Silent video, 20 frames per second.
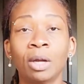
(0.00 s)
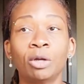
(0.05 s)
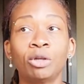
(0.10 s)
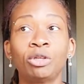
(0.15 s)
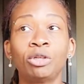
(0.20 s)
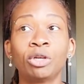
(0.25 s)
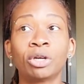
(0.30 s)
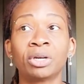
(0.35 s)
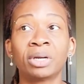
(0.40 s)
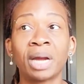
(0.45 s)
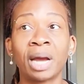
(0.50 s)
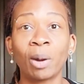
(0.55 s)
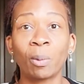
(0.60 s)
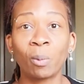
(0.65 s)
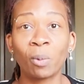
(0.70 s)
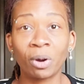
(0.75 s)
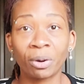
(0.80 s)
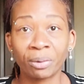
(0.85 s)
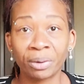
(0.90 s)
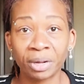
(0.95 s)
you're not
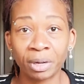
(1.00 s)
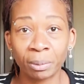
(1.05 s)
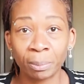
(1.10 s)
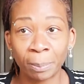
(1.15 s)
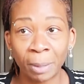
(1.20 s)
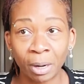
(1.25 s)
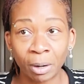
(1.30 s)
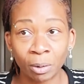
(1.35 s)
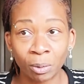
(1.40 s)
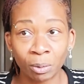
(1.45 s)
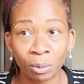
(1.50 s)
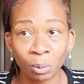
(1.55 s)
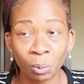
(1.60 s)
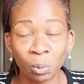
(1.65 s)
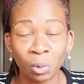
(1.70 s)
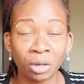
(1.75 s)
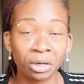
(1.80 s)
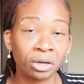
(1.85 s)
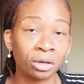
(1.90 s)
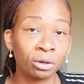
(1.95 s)
worried about
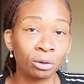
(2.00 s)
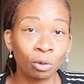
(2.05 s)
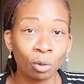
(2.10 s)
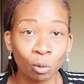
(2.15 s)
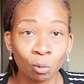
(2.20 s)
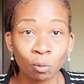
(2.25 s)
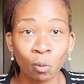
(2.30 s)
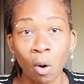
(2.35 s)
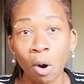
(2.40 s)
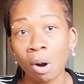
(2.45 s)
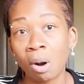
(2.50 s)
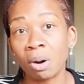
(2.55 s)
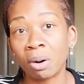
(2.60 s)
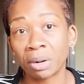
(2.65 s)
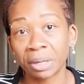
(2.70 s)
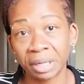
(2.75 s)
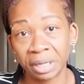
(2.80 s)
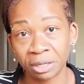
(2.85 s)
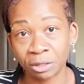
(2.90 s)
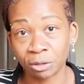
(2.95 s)
what could go
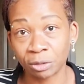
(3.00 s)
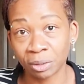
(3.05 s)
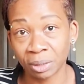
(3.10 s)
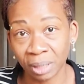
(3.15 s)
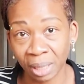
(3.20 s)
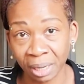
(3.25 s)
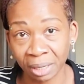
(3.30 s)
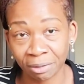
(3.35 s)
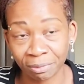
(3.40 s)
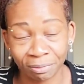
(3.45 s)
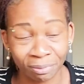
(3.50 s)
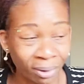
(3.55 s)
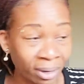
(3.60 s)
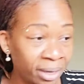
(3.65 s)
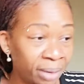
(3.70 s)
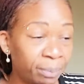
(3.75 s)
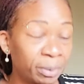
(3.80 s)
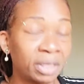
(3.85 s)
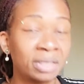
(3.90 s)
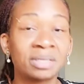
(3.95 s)
wrong in your life,
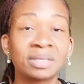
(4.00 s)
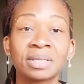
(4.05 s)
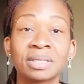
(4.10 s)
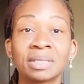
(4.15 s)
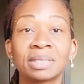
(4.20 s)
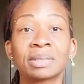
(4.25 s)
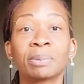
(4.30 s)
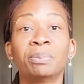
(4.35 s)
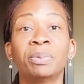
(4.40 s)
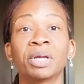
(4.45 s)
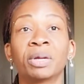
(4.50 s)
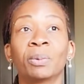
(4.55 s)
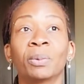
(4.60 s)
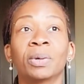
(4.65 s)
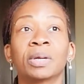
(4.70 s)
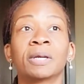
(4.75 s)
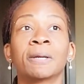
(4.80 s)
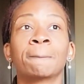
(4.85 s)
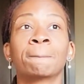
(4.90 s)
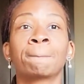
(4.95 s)
right? Because this is a big
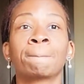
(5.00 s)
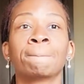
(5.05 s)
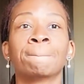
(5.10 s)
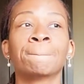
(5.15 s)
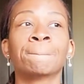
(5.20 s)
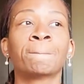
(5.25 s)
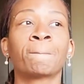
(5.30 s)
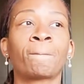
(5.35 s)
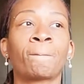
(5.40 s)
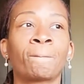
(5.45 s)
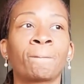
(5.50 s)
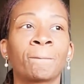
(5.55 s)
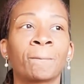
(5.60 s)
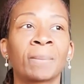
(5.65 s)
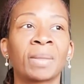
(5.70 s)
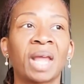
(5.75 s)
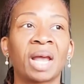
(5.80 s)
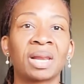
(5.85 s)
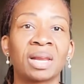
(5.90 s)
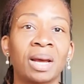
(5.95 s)
one.
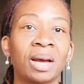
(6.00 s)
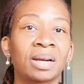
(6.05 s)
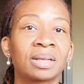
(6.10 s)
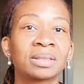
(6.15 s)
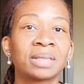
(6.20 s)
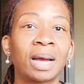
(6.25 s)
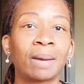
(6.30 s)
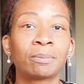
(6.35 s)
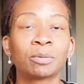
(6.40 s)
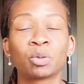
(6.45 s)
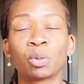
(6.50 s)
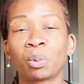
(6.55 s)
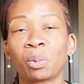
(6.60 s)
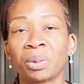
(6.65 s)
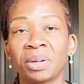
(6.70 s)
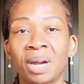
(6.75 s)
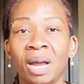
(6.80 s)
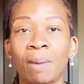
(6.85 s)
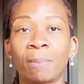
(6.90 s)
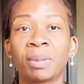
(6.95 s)
A lot of times when
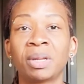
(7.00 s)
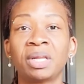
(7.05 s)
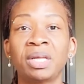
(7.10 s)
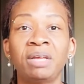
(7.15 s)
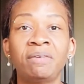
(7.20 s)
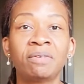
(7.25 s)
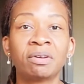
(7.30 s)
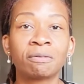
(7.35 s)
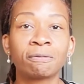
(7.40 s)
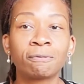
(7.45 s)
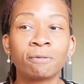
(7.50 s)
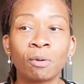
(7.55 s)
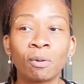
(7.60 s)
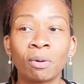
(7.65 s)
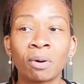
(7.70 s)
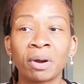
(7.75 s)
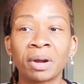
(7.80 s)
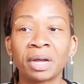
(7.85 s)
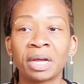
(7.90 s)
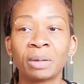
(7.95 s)
we're not believing
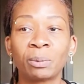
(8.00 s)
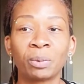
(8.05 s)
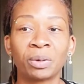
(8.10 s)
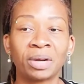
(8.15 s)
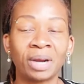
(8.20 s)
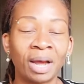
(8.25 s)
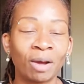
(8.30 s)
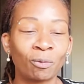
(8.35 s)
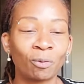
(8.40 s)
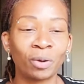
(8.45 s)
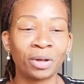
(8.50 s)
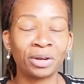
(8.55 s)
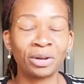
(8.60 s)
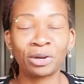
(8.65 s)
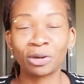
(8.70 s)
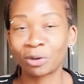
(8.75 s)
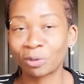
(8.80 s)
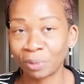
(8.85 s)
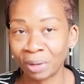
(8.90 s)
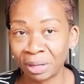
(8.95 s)
for and we're not ready
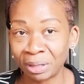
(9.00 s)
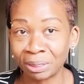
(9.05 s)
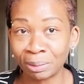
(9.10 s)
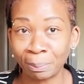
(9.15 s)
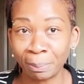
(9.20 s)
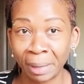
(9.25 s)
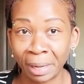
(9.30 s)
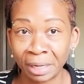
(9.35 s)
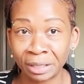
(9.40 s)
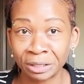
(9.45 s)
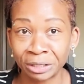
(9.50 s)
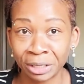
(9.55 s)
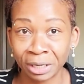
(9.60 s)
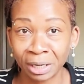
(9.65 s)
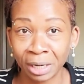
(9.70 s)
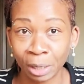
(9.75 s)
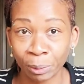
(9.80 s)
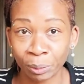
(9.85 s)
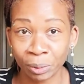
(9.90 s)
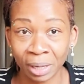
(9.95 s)
to create the magic
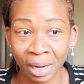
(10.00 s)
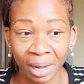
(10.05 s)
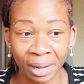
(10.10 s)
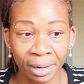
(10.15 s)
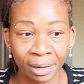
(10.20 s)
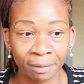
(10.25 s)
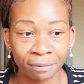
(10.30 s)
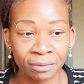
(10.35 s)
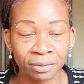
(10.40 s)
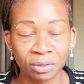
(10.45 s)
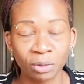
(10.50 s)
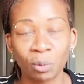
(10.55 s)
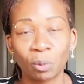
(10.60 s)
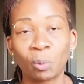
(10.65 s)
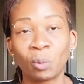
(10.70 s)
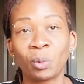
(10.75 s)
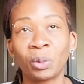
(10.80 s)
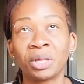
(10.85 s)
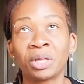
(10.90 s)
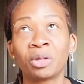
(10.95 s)
in our lives,
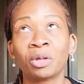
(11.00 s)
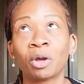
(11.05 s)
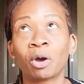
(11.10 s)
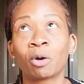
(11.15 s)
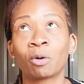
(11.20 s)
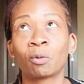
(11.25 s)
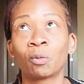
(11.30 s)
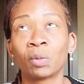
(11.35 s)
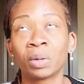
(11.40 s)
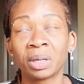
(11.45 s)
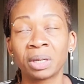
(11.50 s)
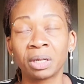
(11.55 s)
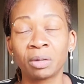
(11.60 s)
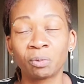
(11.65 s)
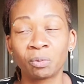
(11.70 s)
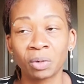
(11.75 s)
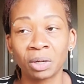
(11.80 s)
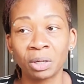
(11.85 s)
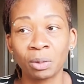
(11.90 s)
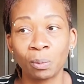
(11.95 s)
we are really
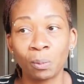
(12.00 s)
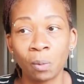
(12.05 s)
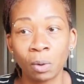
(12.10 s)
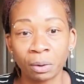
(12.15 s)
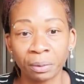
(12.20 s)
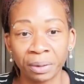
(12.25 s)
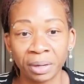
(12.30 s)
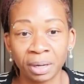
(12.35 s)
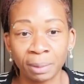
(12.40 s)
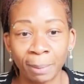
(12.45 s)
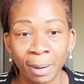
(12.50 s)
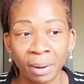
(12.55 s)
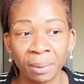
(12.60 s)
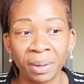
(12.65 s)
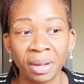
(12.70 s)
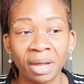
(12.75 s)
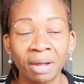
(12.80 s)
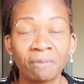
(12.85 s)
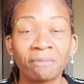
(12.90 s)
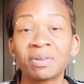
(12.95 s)
worried
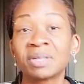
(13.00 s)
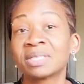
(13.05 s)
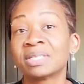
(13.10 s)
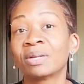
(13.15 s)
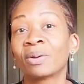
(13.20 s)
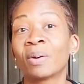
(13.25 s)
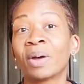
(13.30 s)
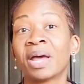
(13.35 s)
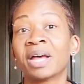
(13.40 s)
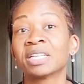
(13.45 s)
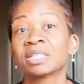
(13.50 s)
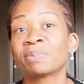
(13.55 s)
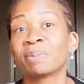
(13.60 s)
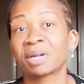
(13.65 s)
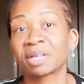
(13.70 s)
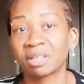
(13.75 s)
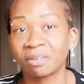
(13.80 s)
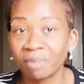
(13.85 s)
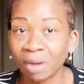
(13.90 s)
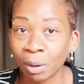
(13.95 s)
about every single
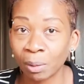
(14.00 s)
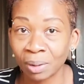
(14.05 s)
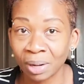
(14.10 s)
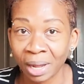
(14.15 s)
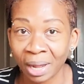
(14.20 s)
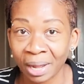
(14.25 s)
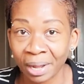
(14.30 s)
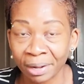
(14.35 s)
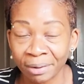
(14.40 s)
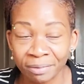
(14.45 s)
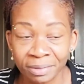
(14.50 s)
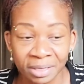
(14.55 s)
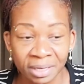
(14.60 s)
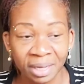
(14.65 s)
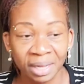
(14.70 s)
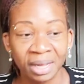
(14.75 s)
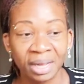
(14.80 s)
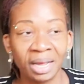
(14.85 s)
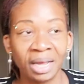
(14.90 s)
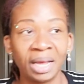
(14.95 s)
aspect of our lives
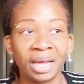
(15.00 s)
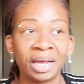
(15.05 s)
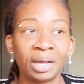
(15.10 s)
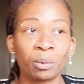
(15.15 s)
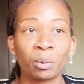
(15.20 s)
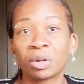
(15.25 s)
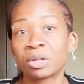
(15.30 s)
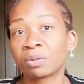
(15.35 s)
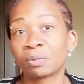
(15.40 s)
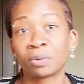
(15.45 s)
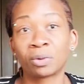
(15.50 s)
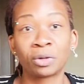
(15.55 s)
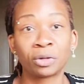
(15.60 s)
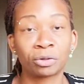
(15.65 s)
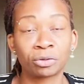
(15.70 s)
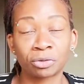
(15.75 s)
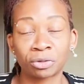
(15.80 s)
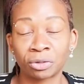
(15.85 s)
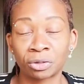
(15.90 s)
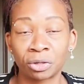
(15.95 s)
and whether
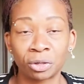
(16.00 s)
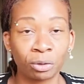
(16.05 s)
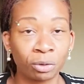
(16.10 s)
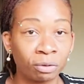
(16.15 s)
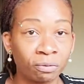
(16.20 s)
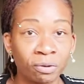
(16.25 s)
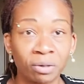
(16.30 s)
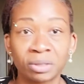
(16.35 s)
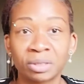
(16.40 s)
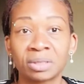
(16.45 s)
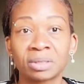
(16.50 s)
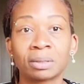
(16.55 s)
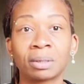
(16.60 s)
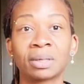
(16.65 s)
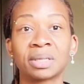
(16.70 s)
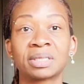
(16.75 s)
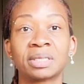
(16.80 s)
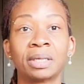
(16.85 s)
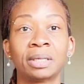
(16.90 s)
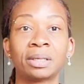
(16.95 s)
the universe is
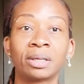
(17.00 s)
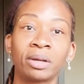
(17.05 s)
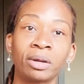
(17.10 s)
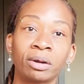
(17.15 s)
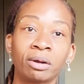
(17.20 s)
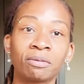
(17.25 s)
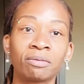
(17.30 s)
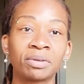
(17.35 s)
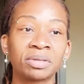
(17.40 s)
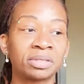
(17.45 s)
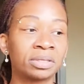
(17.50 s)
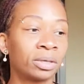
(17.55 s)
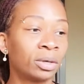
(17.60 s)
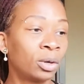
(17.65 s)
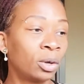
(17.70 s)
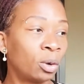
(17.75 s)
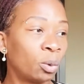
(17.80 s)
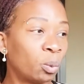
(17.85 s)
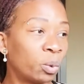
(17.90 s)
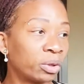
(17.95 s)
going to take care of us,
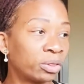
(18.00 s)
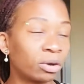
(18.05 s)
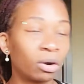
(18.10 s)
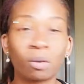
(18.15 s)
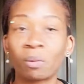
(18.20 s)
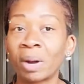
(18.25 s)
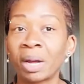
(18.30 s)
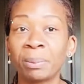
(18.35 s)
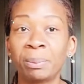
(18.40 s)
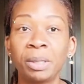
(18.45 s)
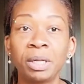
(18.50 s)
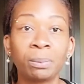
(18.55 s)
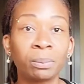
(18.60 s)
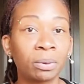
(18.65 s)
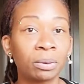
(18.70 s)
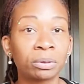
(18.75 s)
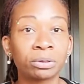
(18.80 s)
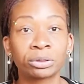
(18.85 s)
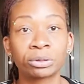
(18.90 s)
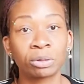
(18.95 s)
whether the right
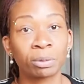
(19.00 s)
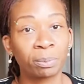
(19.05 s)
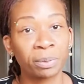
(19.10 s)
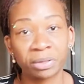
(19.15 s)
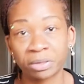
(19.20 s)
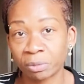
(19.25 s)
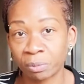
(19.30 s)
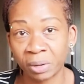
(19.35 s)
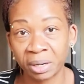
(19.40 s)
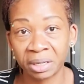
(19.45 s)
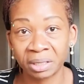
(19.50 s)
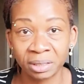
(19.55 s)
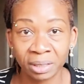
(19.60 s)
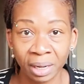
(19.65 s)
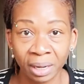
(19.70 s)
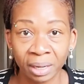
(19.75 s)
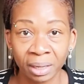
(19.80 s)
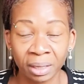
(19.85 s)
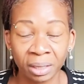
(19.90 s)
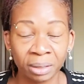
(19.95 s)
people will show up at the right
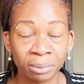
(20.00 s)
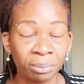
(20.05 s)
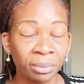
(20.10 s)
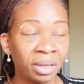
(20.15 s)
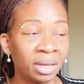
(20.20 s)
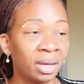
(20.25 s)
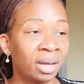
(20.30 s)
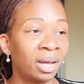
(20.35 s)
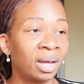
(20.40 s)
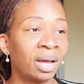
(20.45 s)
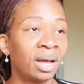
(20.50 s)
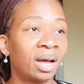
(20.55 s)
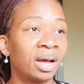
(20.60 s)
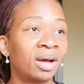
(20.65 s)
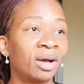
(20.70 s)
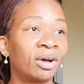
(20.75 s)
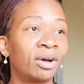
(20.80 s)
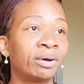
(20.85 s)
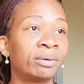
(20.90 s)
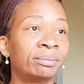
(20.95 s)
time,
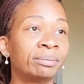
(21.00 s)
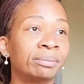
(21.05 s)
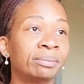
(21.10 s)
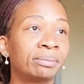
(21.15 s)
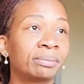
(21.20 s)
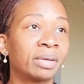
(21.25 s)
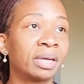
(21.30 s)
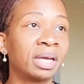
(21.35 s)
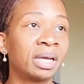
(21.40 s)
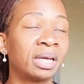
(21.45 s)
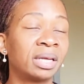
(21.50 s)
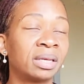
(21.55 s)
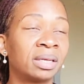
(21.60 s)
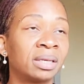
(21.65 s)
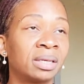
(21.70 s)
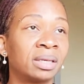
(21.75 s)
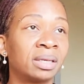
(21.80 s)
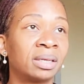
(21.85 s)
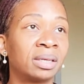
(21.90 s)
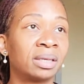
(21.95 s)

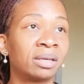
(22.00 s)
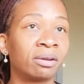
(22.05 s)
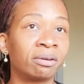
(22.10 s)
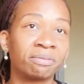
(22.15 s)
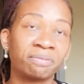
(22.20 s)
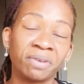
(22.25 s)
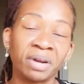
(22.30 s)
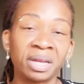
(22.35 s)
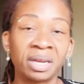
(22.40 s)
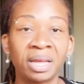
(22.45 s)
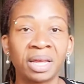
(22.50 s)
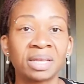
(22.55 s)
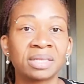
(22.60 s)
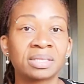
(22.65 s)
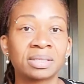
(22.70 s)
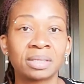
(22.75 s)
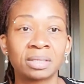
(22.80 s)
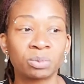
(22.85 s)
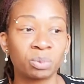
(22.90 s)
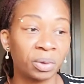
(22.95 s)
and your
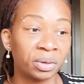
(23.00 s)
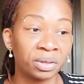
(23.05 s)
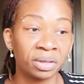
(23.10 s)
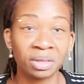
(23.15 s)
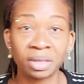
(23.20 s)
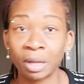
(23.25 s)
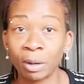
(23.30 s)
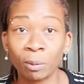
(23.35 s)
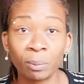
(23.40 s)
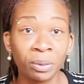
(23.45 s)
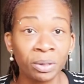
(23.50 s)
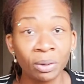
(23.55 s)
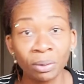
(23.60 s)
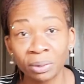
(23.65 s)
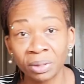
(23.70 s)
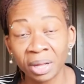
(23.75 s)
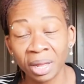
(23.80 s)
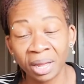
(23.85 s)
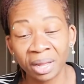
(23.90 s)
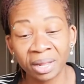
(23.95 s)
finances, whether they'll be
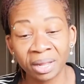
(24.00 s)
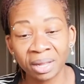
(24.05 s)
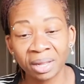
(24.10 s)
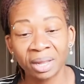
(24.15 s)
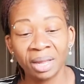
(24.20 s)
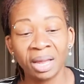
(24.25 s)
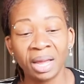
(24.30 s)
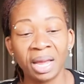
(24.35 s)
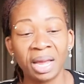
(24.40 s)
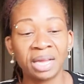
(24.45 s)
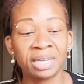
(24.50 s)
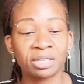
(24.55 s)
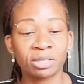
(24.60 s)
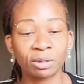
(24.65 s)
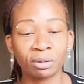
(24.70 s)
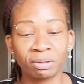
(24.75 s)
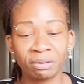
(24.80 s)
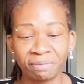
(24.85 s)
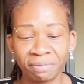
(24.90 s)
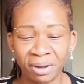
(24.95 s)
okay. And
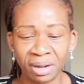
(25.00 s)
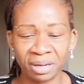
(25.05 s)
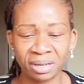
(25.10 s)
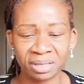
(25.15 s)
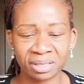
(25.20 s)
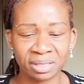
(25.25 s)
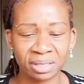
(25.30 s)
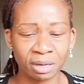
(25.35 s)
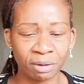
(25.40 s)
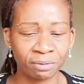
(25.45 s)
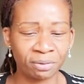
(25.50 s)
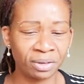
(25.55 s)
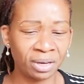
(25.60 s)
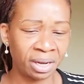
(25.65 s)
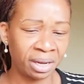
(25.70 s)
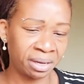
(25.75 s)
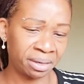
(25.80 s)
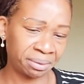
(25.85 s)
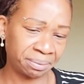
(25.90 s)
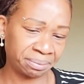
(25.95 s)
so you find yourself, you're
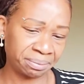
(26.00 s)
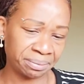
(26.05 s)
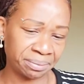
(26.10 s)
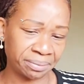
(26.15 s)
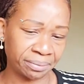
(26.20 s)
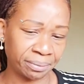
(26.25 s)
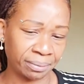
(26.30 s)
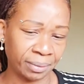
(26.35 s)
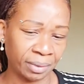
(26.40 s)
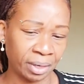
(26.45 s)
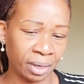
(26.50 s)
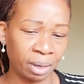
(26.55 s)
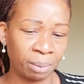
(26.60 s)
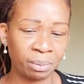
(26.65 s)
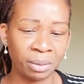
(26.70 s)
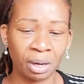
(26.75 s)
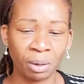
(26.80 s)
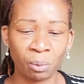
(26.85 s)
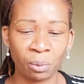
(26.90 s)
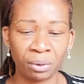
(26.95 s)
like,
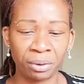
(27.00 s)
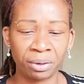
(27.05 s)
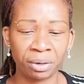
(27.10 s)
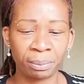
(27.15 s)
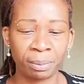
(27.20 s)
I'm not worried